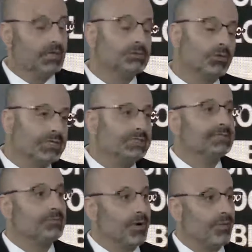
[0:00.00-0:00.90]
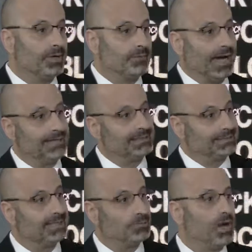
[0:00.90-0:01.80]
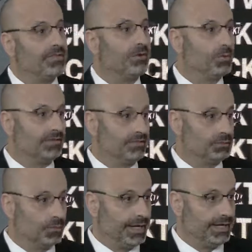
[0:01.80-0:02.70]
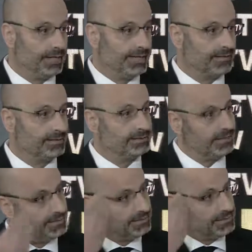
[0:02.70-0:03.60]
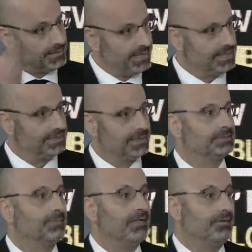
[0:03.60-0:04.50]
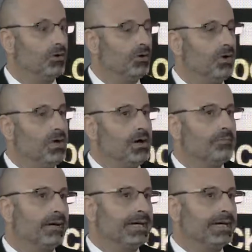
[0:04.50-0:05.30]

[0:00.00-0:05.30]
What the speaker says: So this is a problem. I understand why they went this way and I understand this is making sense by the law, but I